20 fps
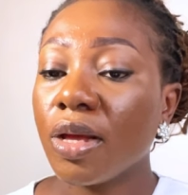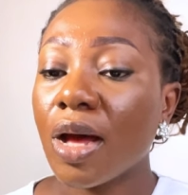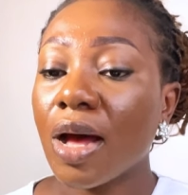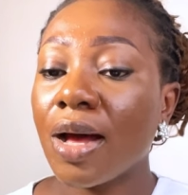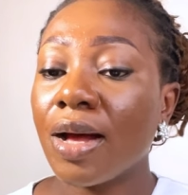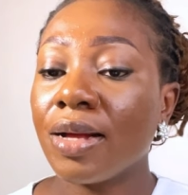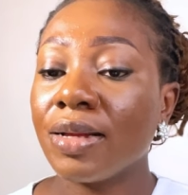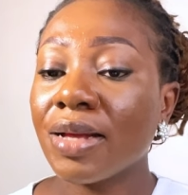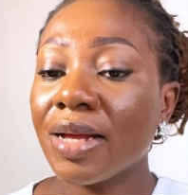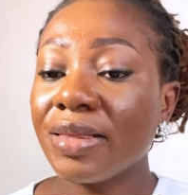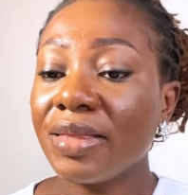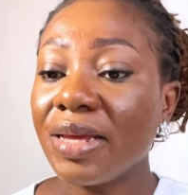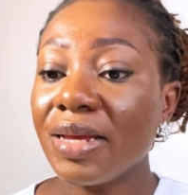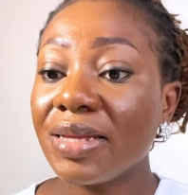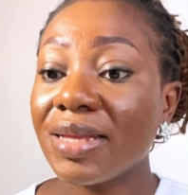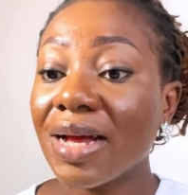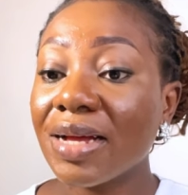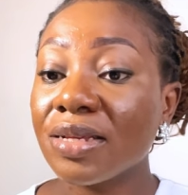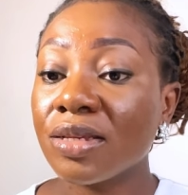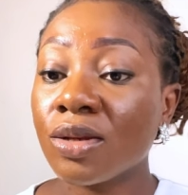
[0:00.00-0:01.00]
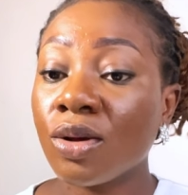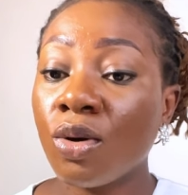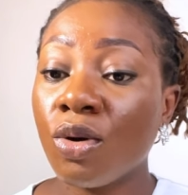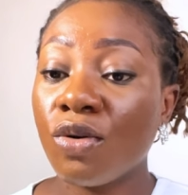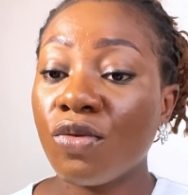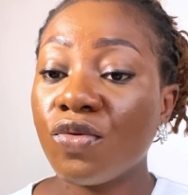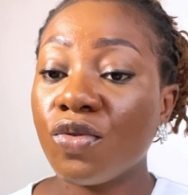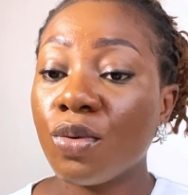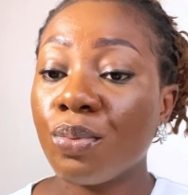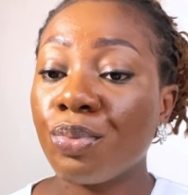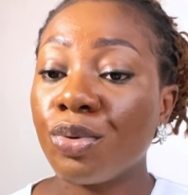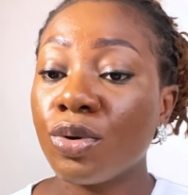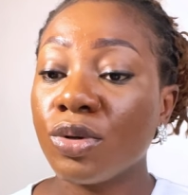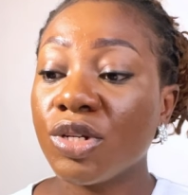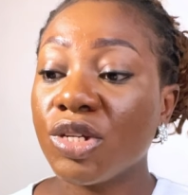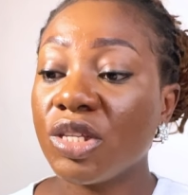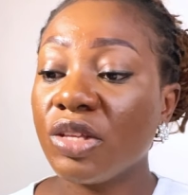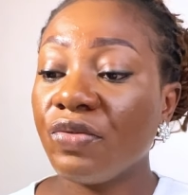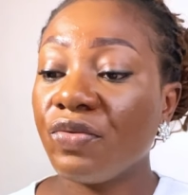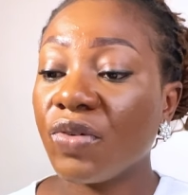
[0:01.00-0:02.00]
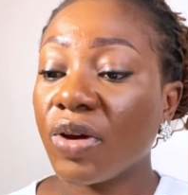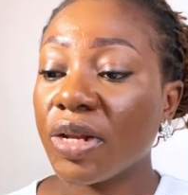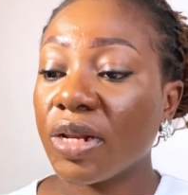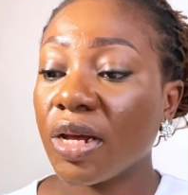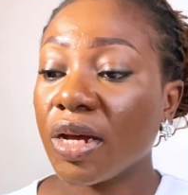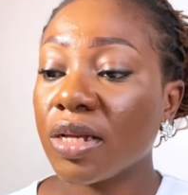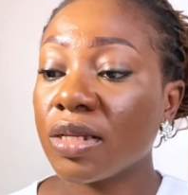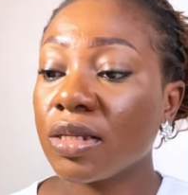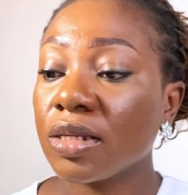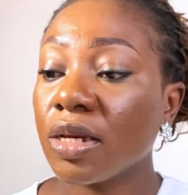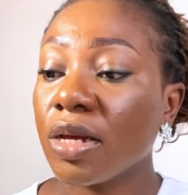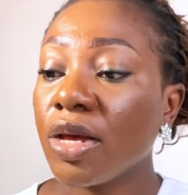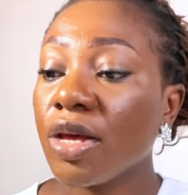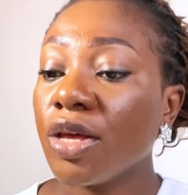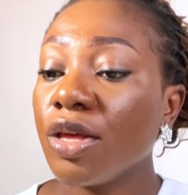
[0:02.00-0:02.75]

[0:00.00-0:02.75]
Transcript: And I think that's all for Prodigy Finance.